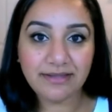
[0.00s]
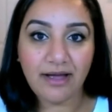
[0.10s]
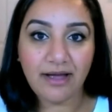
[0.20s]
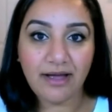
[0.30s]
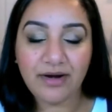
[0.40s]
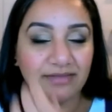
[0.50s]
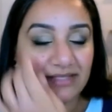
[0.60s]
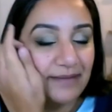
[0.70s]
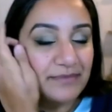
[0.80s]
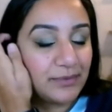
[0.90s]
one of the
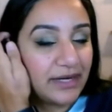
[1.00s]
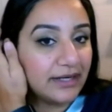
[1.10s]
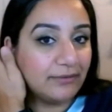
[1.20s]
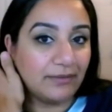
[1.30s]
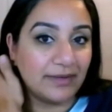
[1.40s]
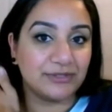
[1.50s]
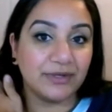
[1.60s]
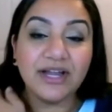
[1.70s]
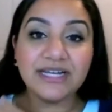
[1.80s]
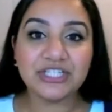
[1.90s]
times where we went to a
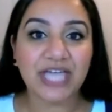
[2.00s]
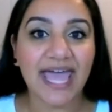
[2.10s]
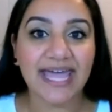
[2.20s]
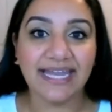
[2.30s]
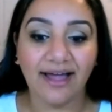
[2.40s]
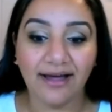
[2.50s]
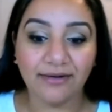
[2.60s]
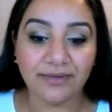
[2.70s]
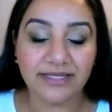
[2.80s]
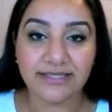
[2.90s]
cottage, and I
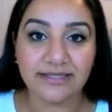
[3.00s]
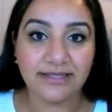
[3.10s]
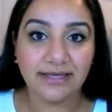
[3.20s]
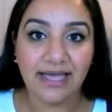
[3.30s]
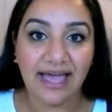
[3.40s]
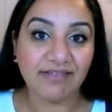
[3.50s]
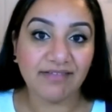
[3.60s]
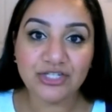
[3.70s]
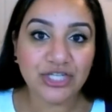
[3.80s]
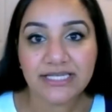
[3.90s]
was
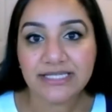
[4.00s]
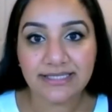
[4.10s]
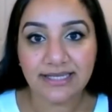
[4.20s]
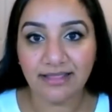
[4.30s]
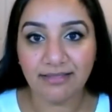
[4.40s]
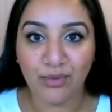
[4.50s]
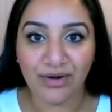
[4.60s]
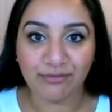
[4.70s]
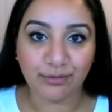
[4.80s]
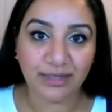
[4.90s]
having the shakes in the
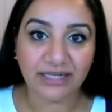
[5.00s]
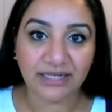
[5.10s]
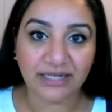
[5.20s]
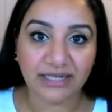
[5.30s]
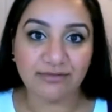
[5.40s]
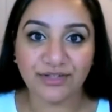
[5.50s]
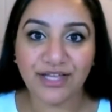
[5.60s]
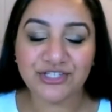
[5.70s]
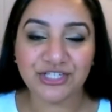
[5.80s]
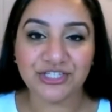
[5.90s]
morning for breakfast and for
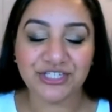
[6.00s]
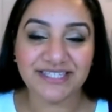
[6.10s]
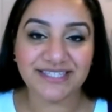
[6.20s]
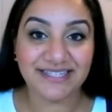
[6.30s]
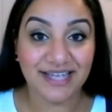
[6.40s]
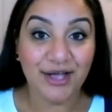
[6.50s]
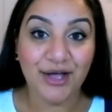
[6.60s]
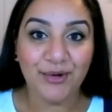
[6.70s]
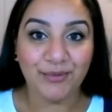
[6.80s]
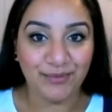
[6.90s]
lunch. And
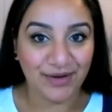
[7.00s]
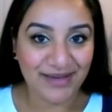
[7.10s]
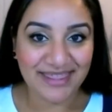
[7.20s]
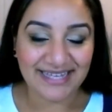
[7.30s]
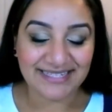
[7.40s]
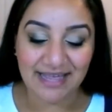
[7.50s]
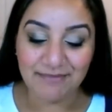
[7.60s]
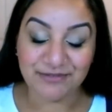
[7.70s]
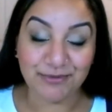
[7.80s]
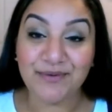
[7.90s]
we went away that
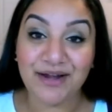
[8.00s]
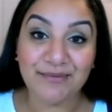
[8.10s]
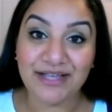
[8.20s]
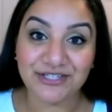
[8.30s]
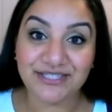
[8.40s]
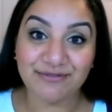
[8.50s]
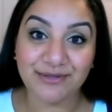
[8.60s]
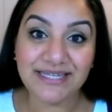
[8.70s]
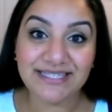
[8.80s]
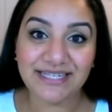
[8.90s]
time, and we went away just a few
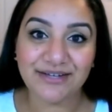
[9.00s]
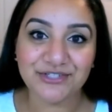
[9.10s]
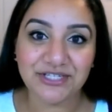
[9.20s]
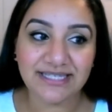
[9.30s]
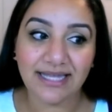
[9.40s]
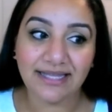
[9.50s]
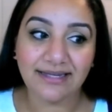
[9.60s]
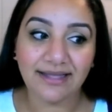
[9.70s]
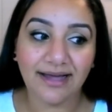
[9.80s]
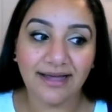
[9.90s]
weeks ago, and she
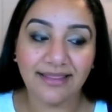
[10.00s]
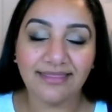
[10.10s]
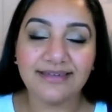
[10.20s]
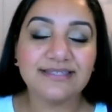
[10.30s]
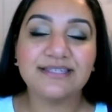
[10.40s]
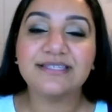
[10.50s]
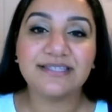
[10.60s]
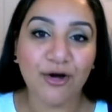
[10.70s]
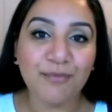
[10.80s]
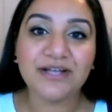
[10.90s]
said, "This is
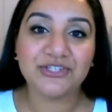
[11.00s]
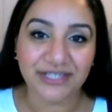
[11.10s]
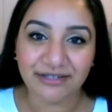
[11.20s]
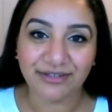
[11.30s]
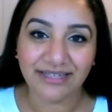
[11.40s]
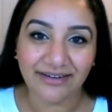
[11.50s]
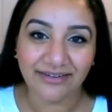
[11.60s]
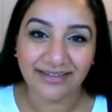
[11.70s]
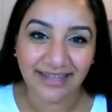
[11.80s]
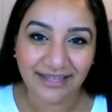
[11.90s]
so much different,
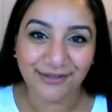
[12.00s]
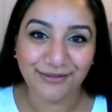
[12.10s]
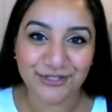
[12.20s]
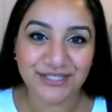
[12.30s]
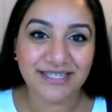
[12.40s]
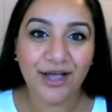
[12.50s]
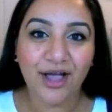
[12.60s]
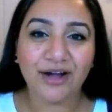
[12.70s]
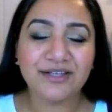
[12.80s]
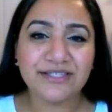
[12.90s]
Irin. Like, you just
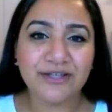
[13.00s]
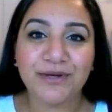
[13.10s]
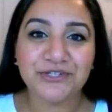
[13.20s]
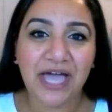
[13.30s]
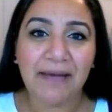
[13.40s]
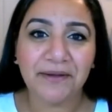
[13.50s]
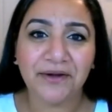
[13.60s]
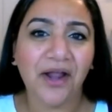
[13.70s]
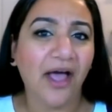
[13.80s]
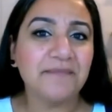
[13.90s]
are so much happier,
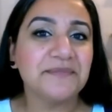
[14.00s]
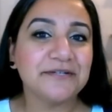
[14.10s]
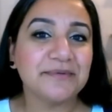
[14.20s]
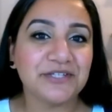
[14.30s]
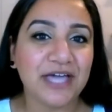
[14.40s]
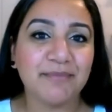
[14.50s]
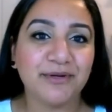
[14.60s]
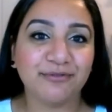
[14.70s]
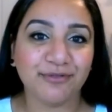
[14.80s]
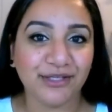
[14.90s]
and I'm so much
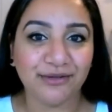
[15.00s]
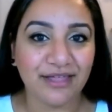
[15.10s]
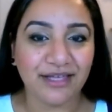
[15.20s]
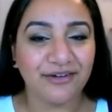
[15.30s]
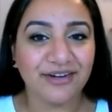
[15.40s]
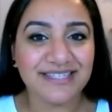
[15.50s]
happier for you that you're not